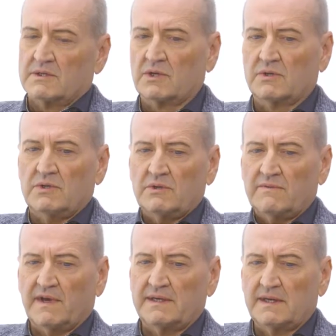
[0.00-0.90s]
So
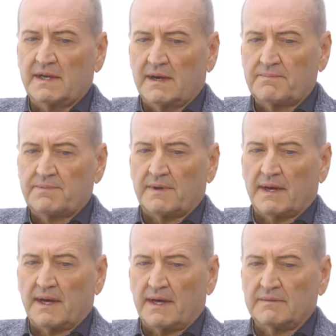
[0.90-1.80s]
you've ended up,
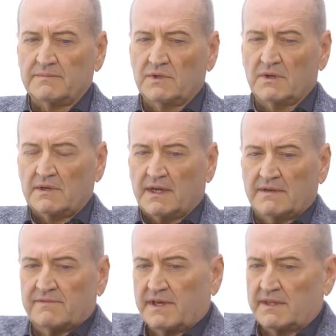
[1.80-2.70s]
you're kind
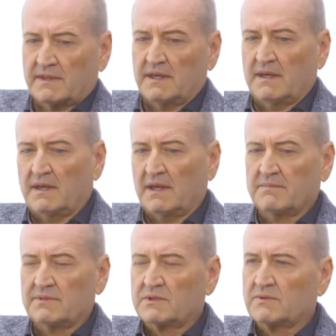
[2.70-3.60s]
of like the
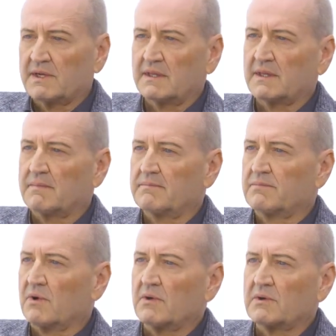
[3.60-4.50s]
in-between, the
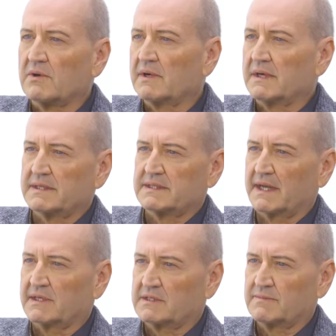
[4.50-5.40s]
broker in a
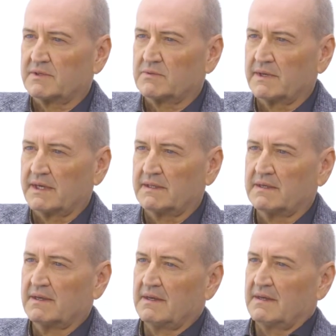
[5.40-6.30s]
sense, between
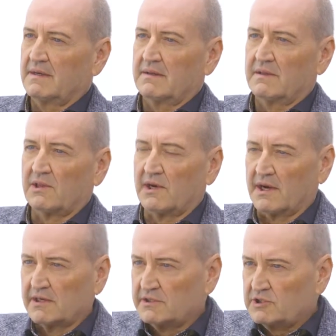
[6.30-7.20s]

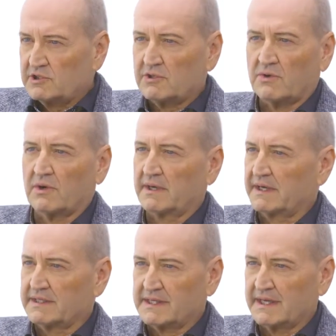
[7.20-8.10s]
large
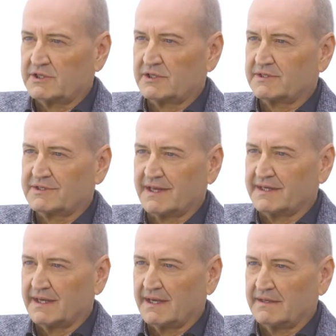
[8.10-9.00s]
organizations that
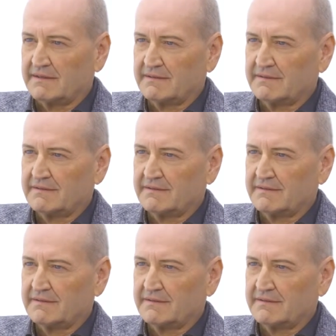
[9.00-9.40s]
need